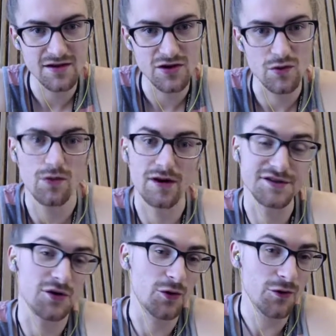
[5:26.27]

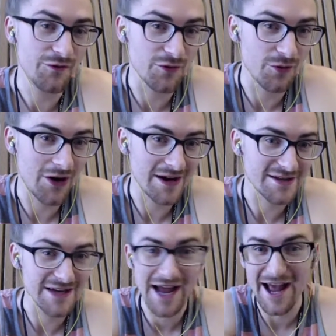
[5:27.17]
Whereas
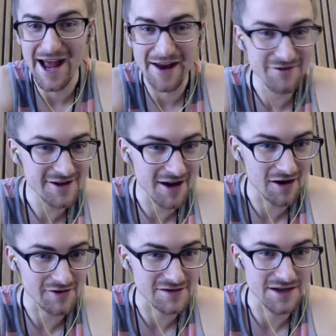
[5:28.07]
Overwatch, every
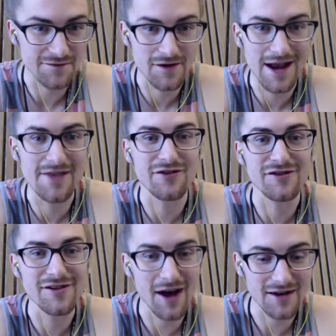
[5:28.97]
character is different and they're
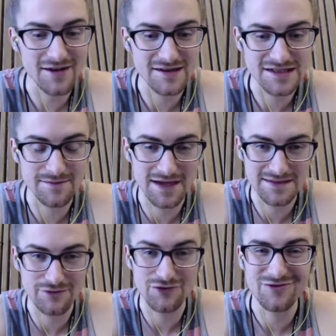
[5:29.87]
not
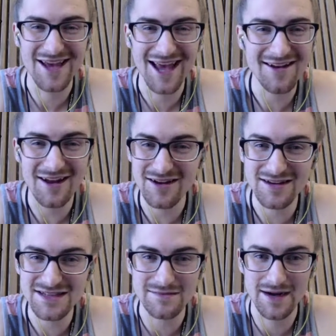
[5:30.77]
customizable. You cannot
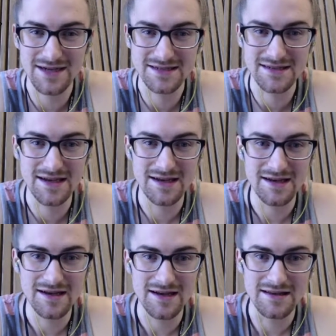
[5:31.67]
customize
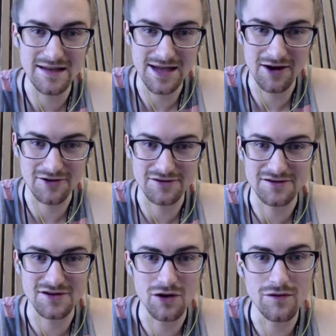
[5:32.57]
the characters
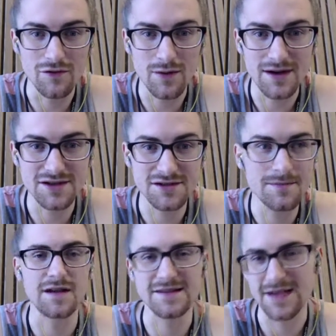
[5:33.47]
in Overwatch,
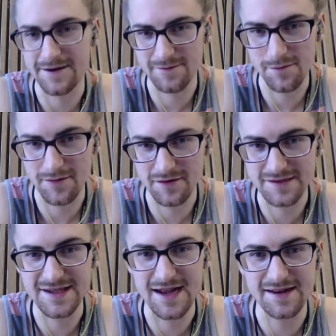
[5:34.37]
aside from
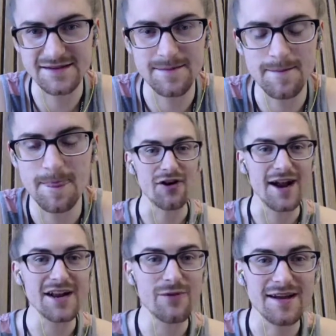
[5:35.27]
appearance, that is.
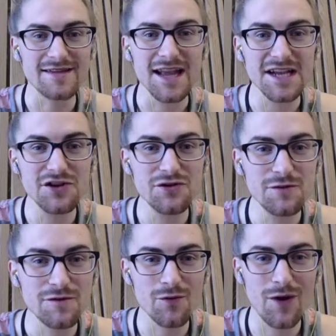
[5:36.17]
Anyway, thank you
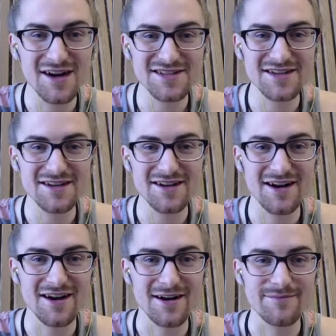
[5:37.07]
for watching.
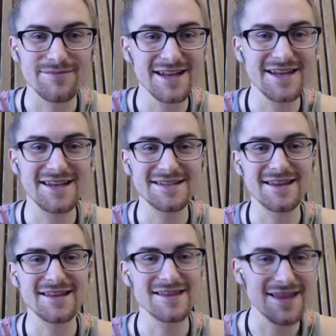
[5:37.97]
Please
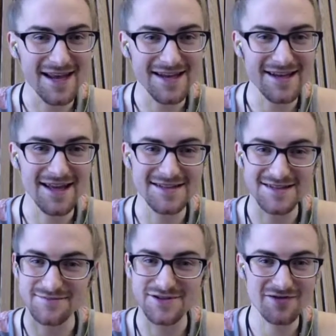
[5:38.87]
like and
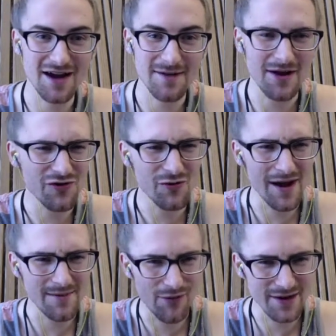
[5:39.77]
subscribe. I don't know
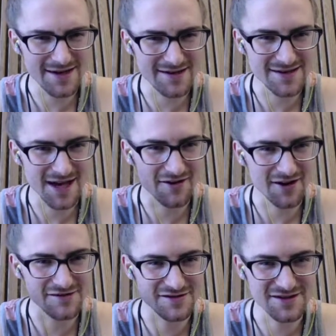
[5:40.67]
why I point to this
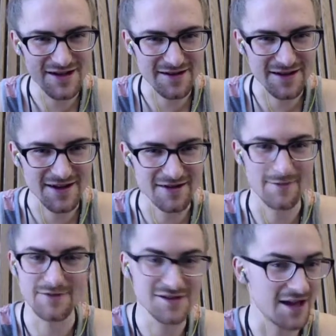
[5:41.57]
area. There's nothing here.
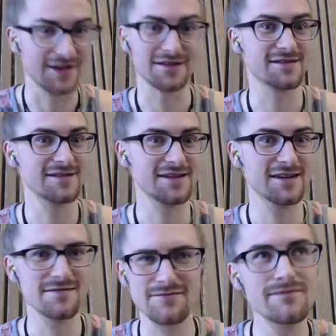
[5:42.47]
I'm just like,
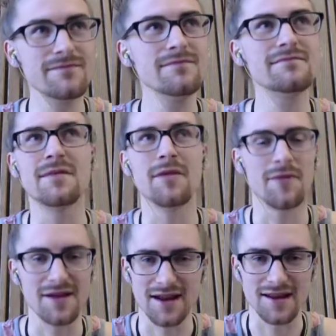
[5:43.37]
ding. Maybe I'll
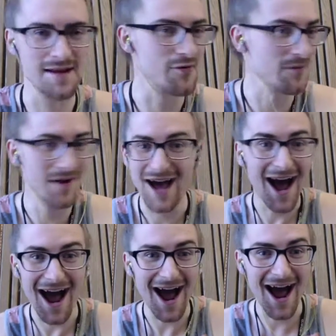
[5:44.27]
put like a light bulb.
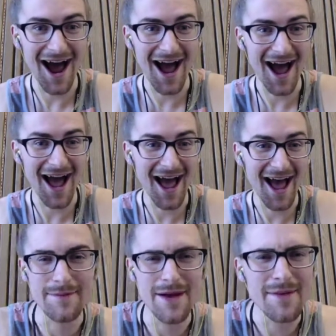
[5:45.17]

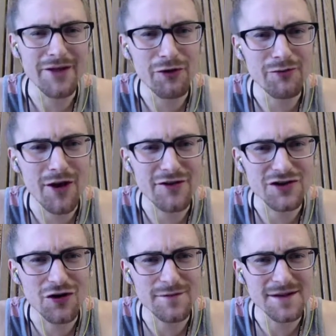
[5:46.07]
And my little brother
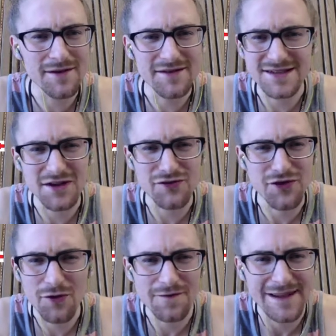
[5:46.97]
told me about this little
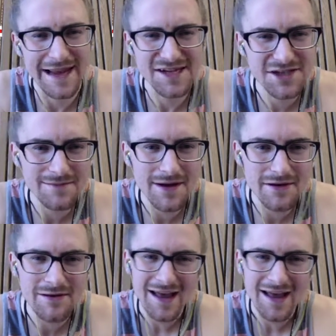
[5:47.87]
notification bell.